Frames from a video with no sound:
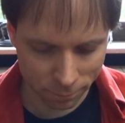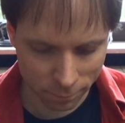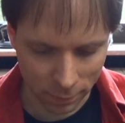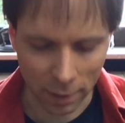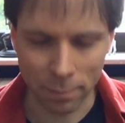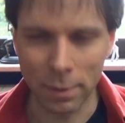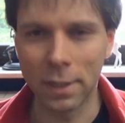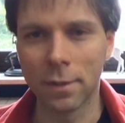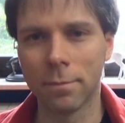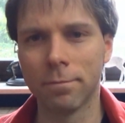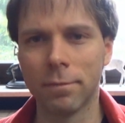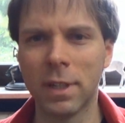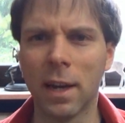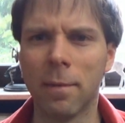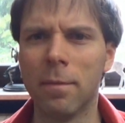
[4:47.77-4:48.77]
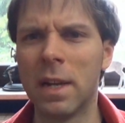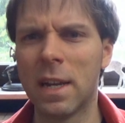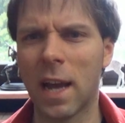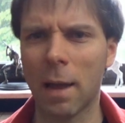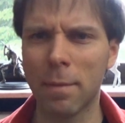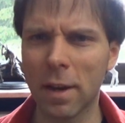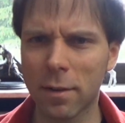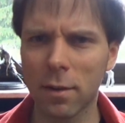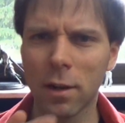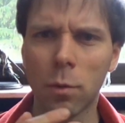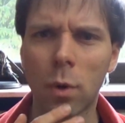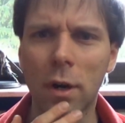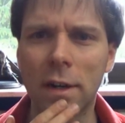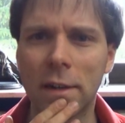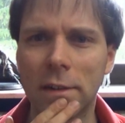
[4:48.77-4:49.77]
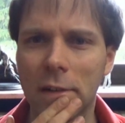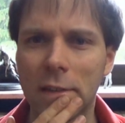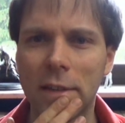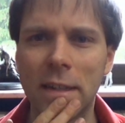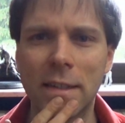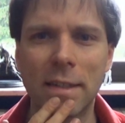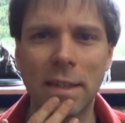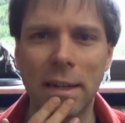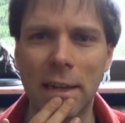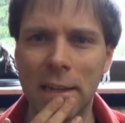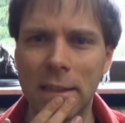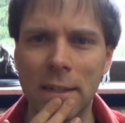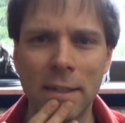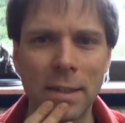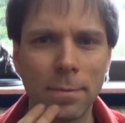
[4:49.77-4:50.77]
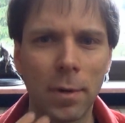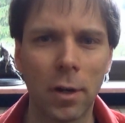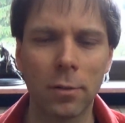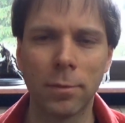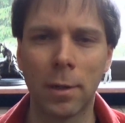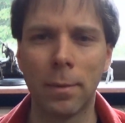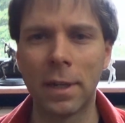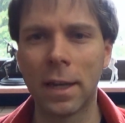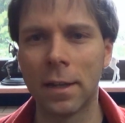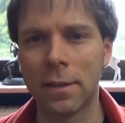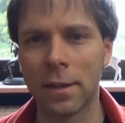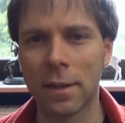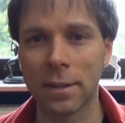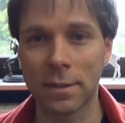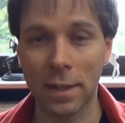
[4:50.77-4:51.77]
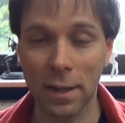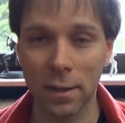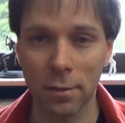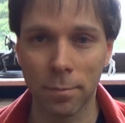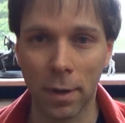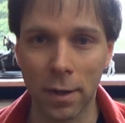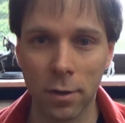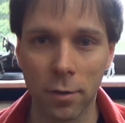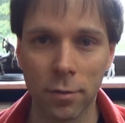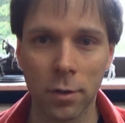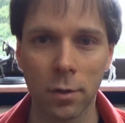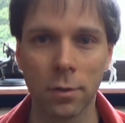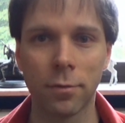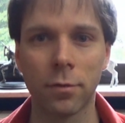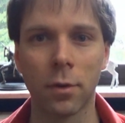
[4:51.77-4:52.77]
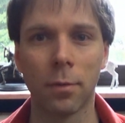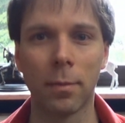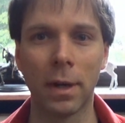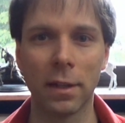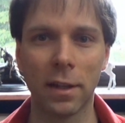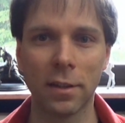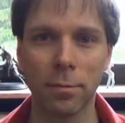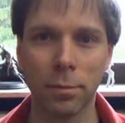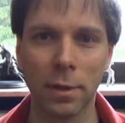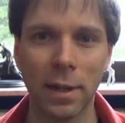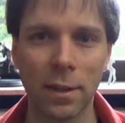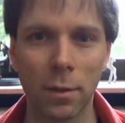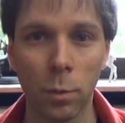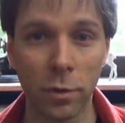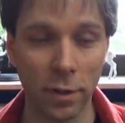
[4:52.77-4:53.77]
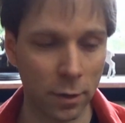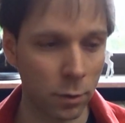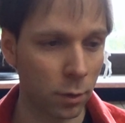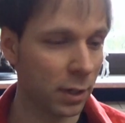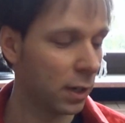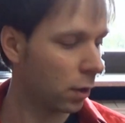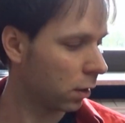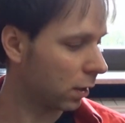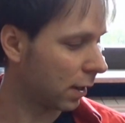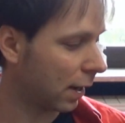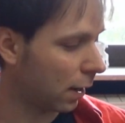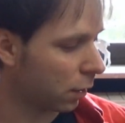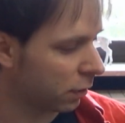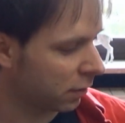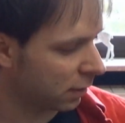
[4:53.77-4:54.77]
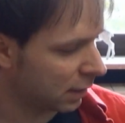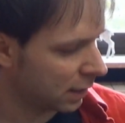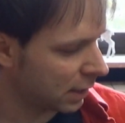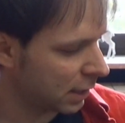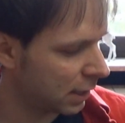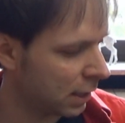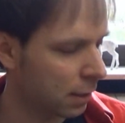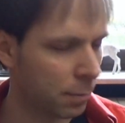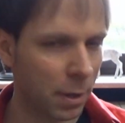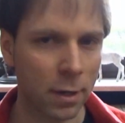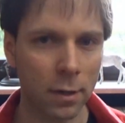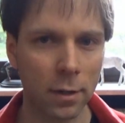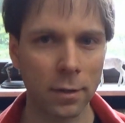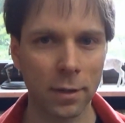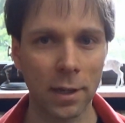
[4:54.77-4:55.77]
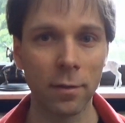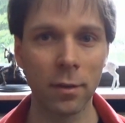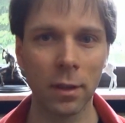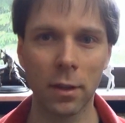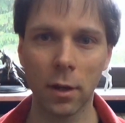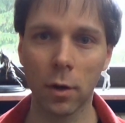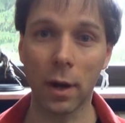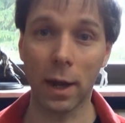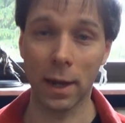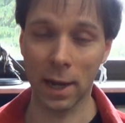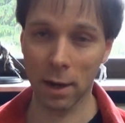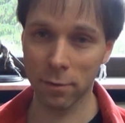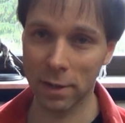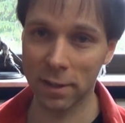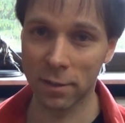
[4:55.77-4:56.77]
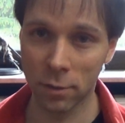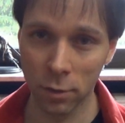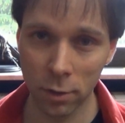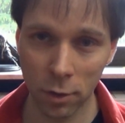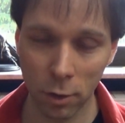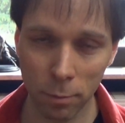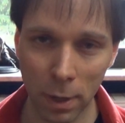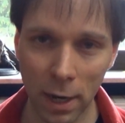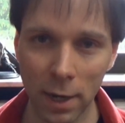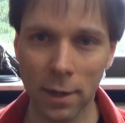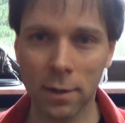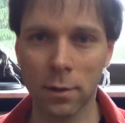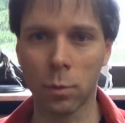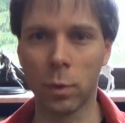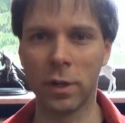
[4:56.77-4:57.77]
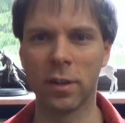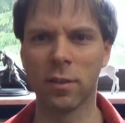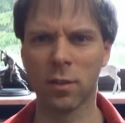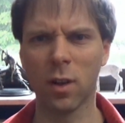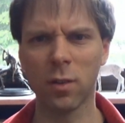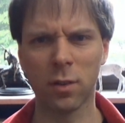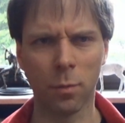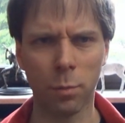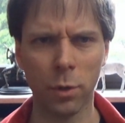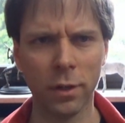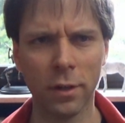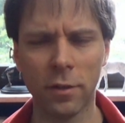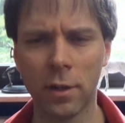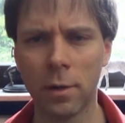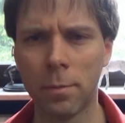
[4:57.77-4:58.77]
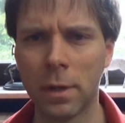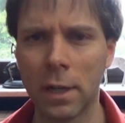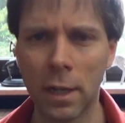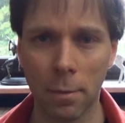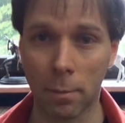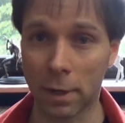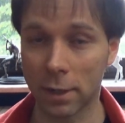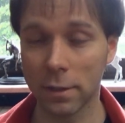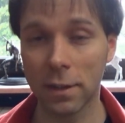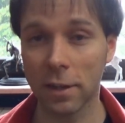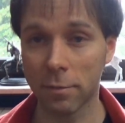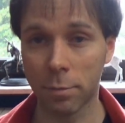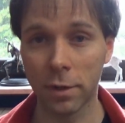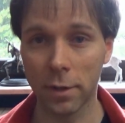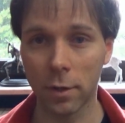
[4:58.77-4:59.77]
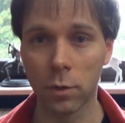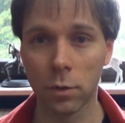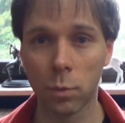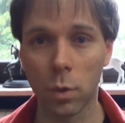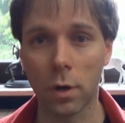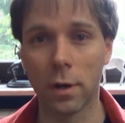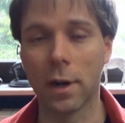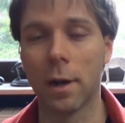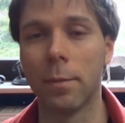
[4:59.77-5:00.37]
I mean, yeah, I'm actually working on this. I thought about maybe getting a second microphone for my Let's Plays, which I do here on the couch, because even though I have a studio mic, which is also pretty cheap, but it does pretty good work.